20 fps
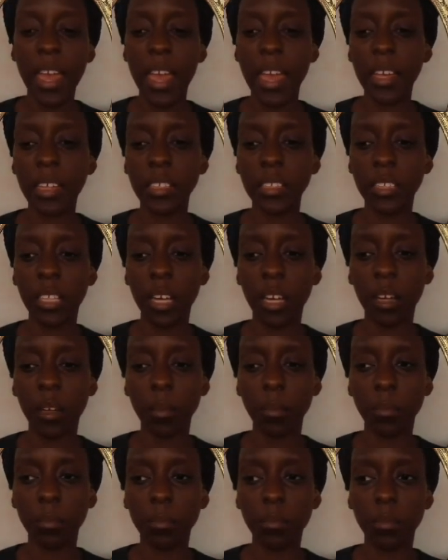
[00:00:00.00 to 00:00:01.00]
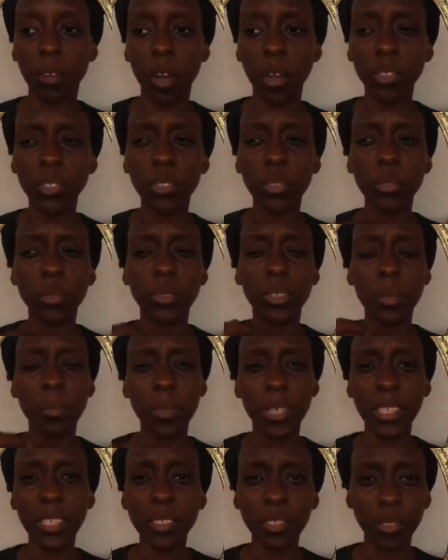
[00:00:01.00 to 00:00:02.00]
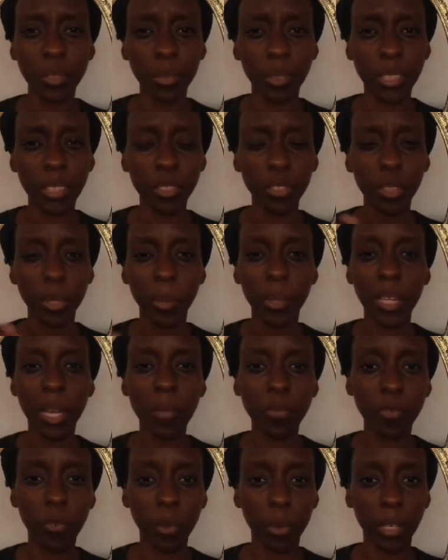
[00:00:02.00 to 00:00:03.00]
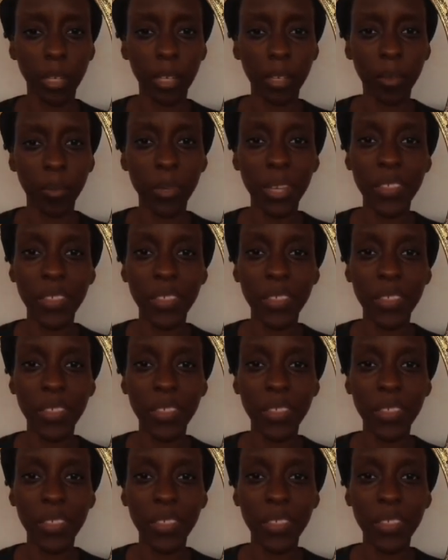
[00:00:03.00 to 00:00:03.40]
And also committing to it, showing up for it.